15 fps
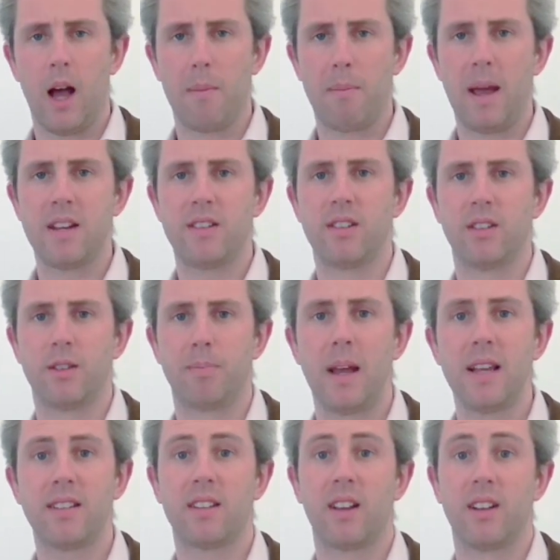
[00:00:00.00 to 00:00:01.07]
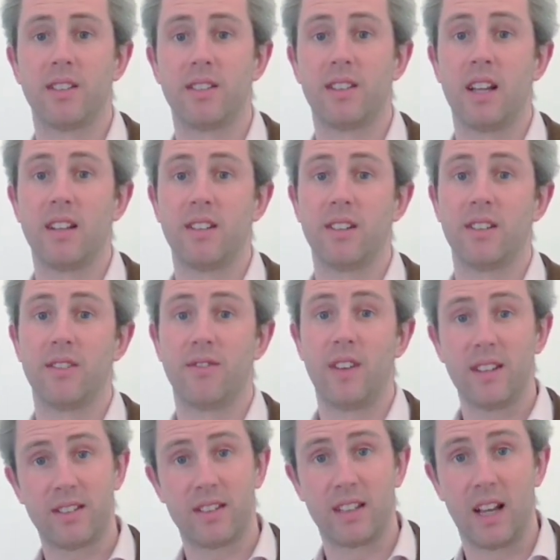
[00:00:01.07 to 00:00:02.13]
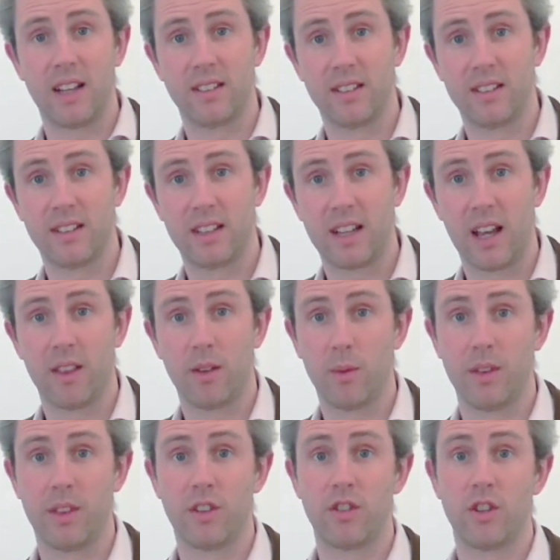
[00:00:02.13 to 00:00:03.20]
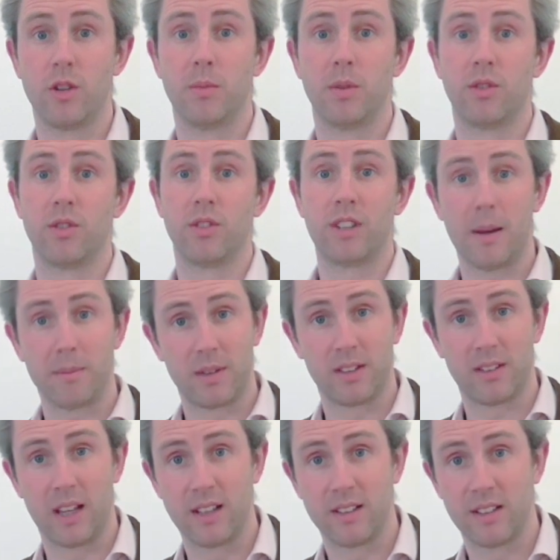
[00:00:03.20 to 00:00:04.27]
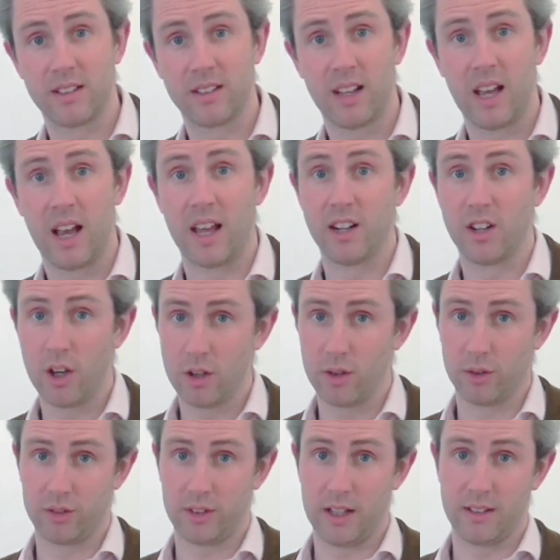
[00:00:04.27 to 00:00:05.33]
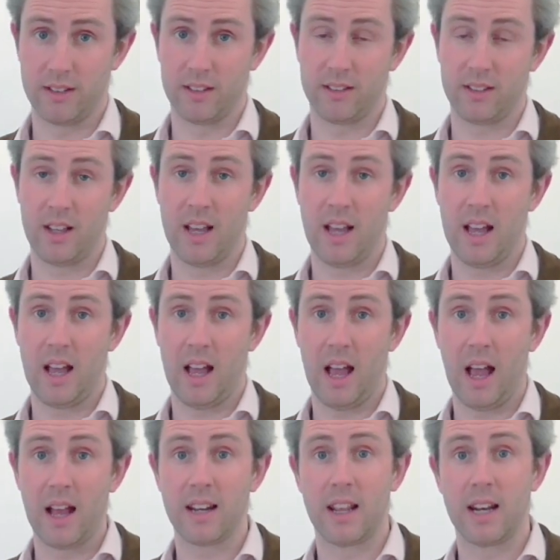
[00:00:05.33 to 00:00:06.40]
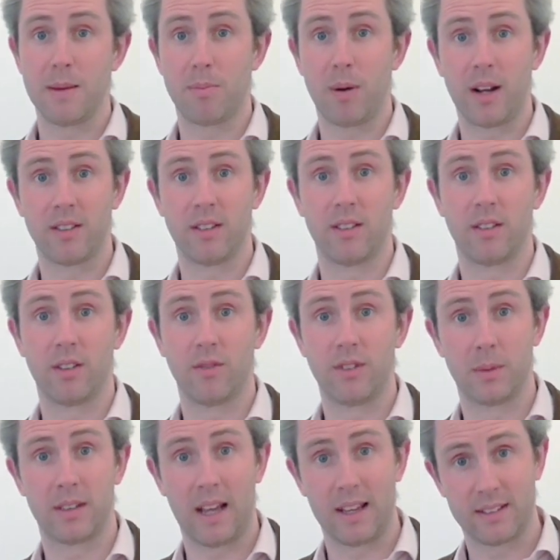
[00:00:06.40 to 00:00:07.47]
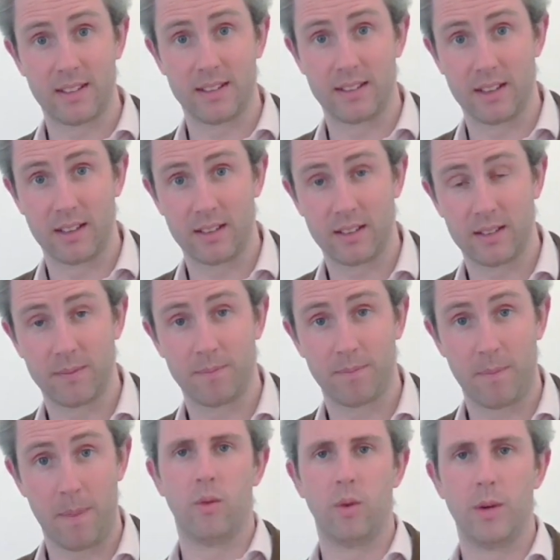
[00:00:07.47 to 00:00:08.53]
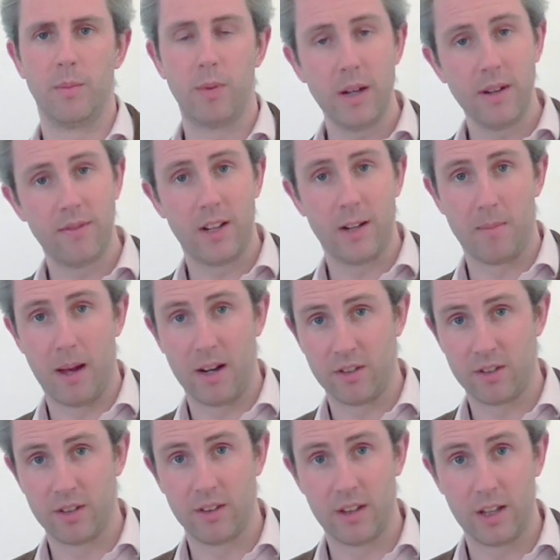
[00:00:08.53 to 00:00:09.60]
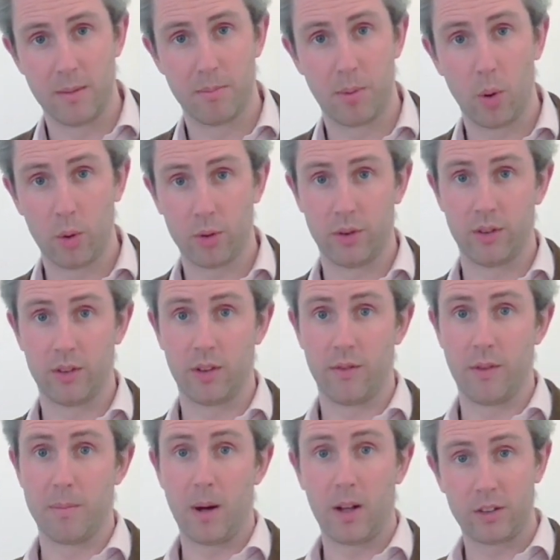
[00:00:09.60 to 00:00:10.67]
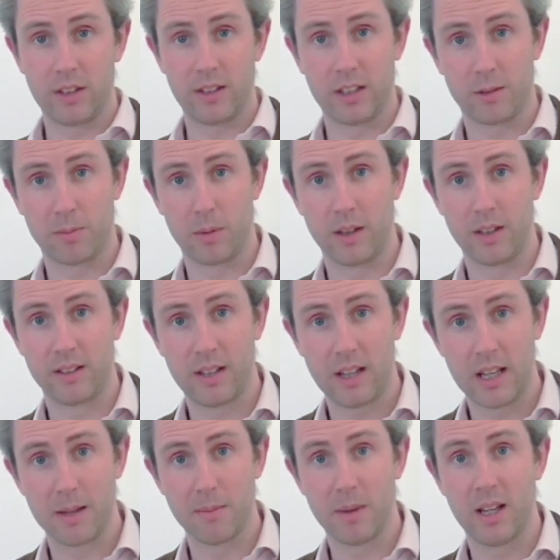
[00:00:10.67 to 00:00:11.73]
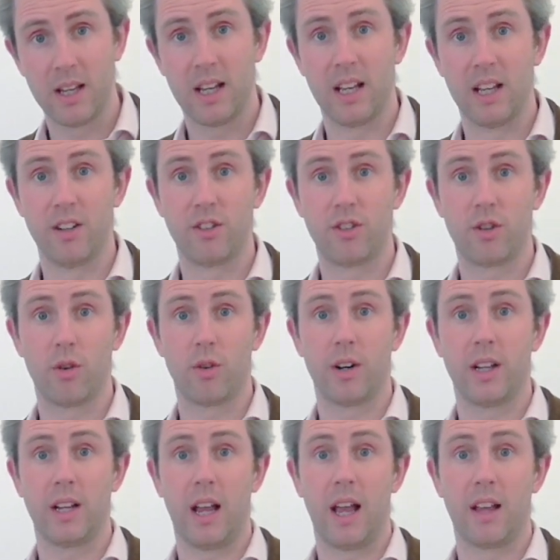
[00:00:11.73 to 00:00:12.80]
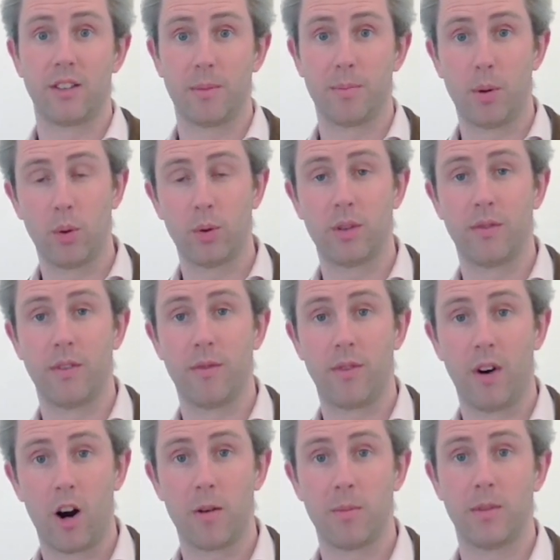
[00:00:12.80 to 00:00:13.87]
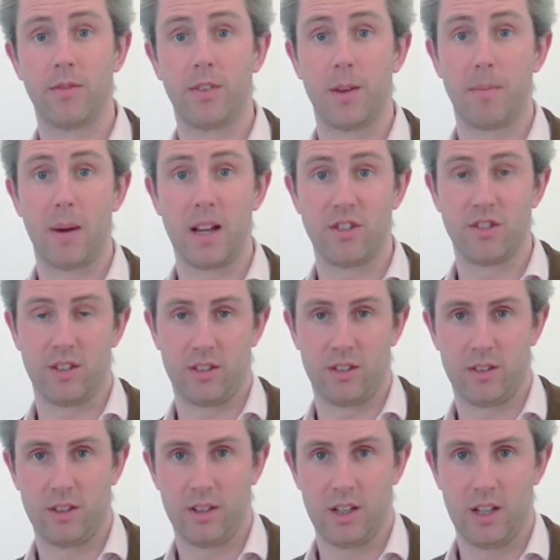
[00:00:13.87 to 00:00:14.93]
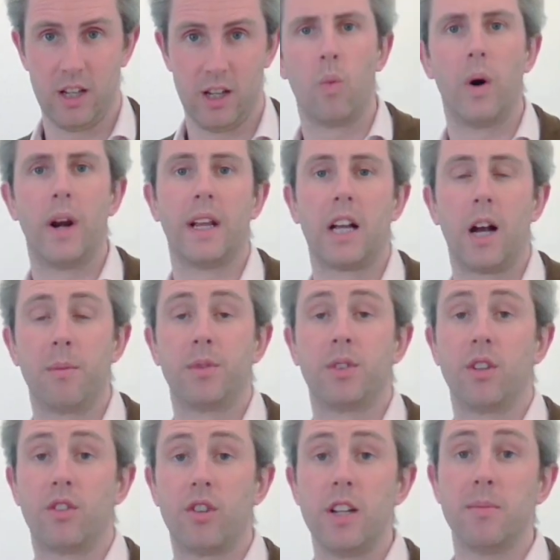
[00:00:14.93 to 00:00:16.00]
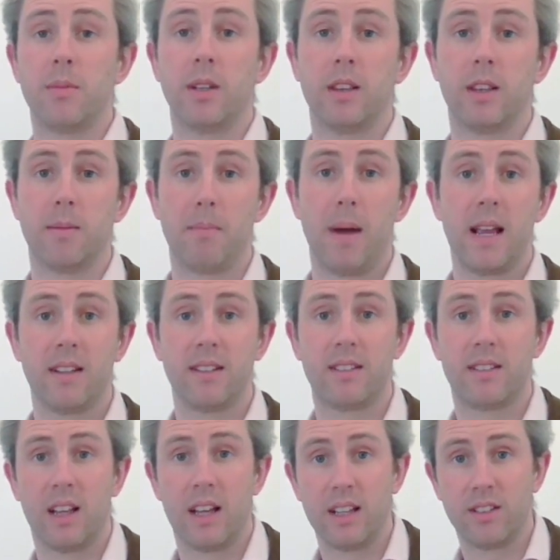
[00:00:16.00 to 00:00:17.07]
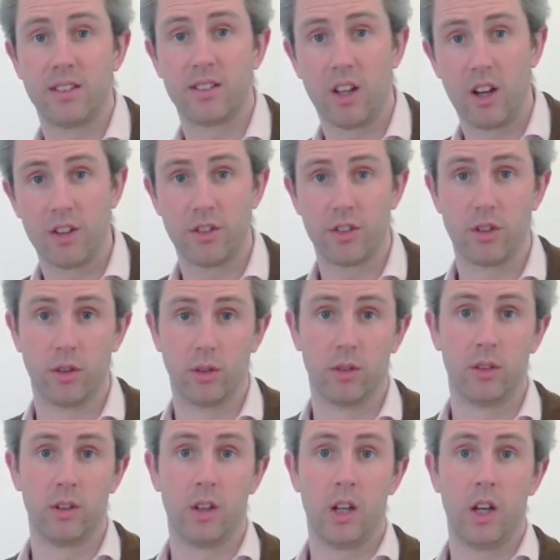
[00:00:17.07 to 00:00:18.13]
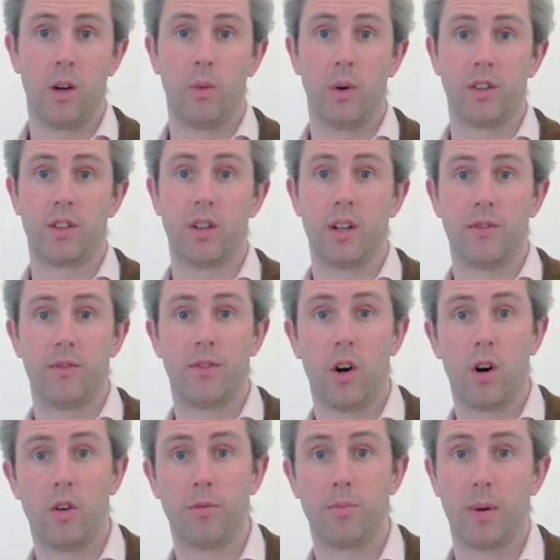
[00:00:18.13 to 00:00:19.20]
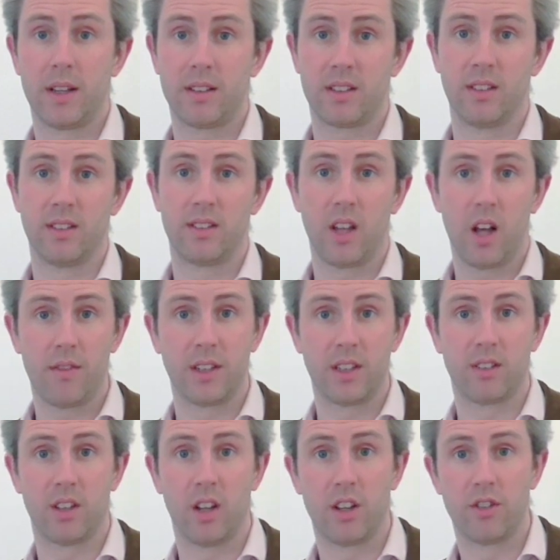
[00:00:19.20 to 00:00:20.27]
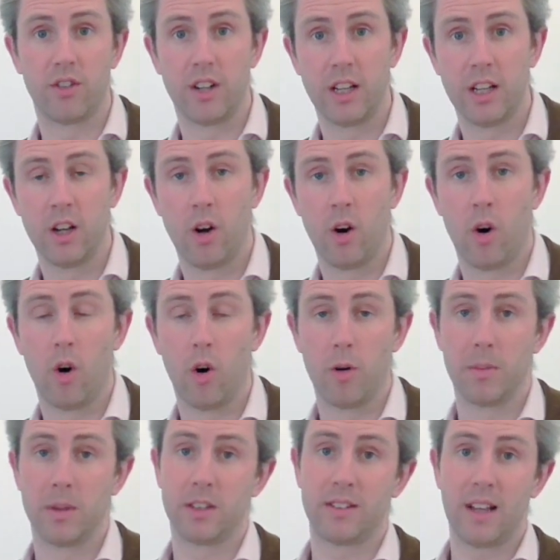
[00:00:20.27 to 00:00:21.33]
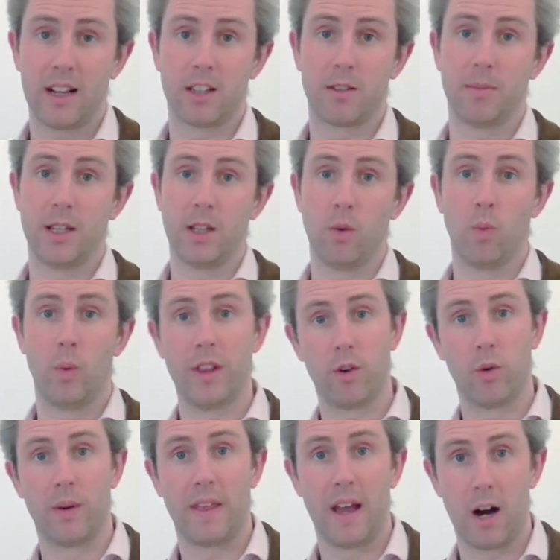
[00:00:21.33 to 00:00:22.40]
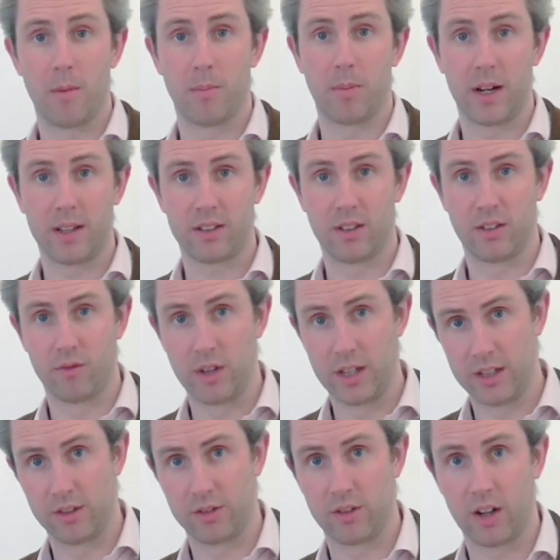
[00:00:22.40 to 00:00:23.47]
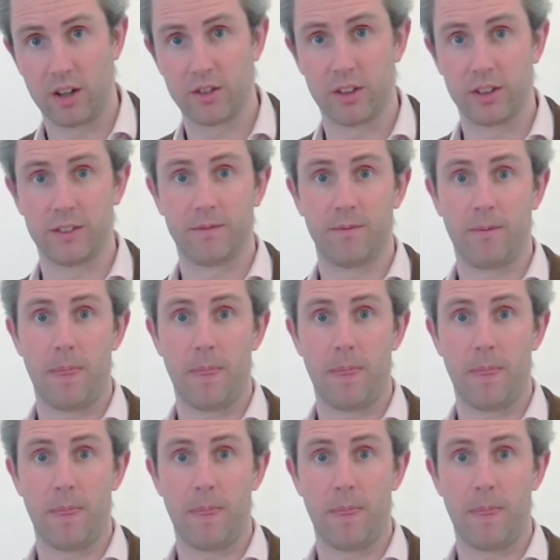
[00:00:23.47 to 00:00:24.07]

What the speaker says: A patient's baseline status is investigated together with the tumour's receptor status and nodal status, and any presence of metastasis. We briefly mentioned the importance of the multidisciplinary team in ensuring a supportive environment for the patient. When it comes to treatment, the mainstay is surgical, which could involve breast-conserving surgery or a mastectomy with or without breast reconstruction.